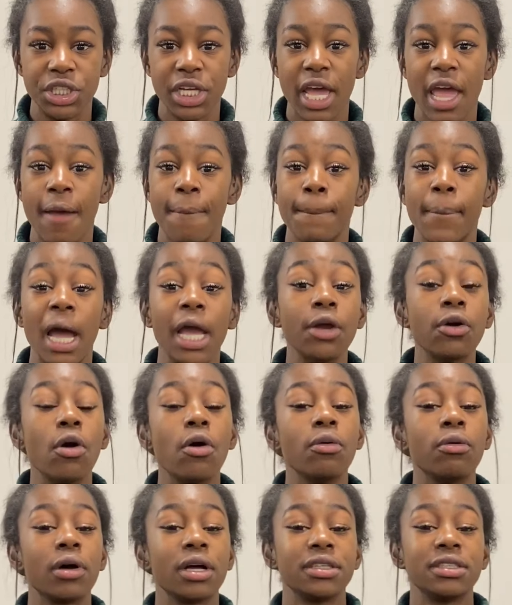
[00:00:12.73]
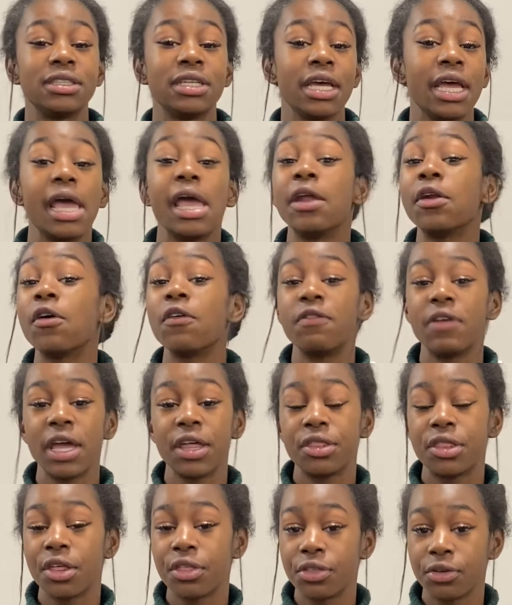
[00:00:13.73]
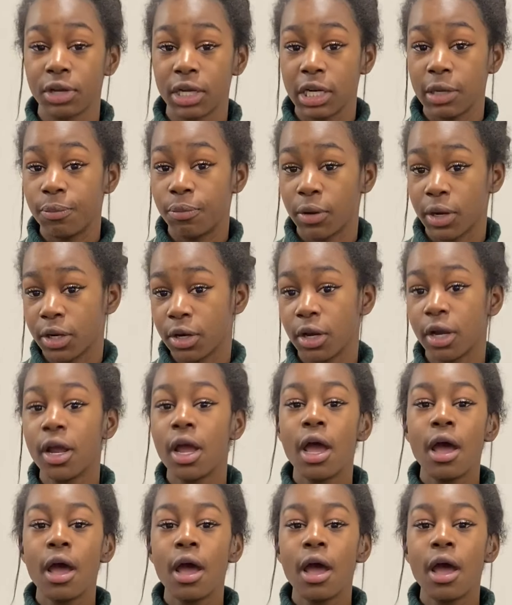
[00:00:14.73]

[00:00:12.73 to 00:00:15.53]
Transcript: and my goal was to innovate the 3D printer